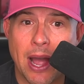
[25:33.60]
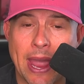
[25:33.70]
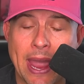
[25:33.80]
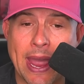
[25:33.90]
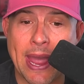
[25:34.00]

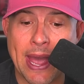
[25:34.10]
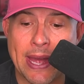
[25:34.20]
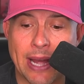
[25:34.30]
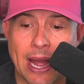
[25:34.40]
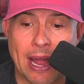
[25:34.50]
And
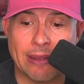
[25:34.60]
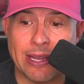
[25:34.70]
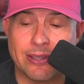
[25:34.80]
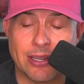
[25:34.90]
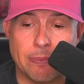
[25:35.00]
I
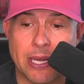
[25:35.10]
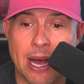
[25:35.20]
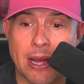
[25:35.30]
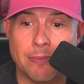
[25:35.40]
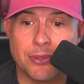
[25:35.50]
think
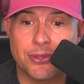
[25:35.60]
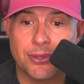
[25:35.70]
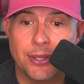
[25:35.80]
sometimes,